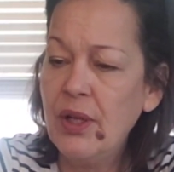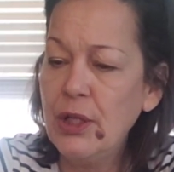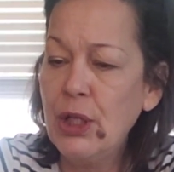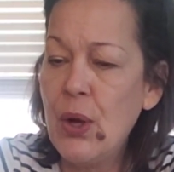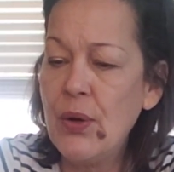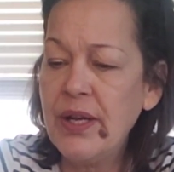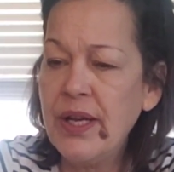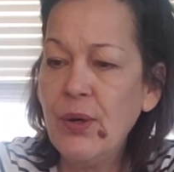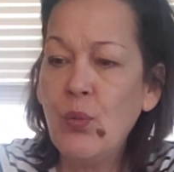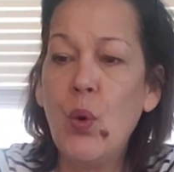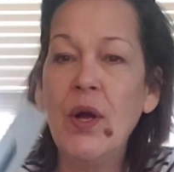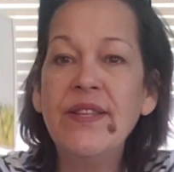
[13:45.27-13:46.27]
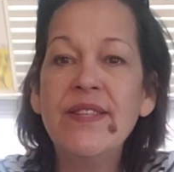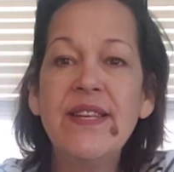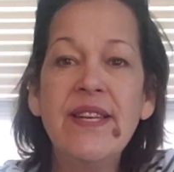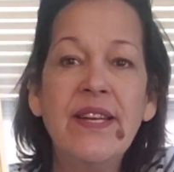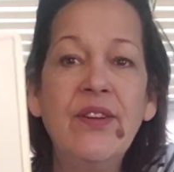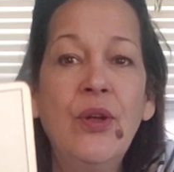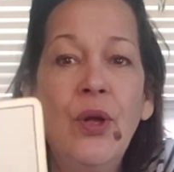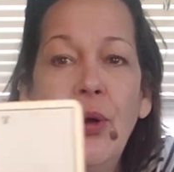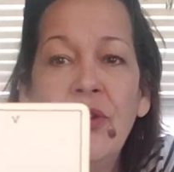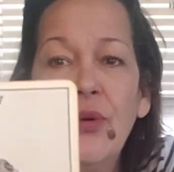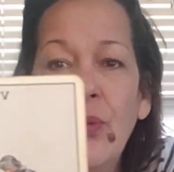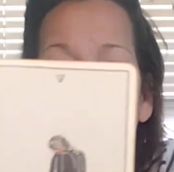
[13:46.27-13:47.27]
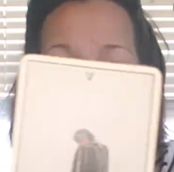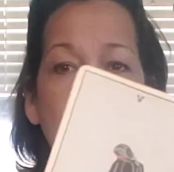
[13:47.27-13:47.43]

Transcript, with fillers: longing, wanting. So when the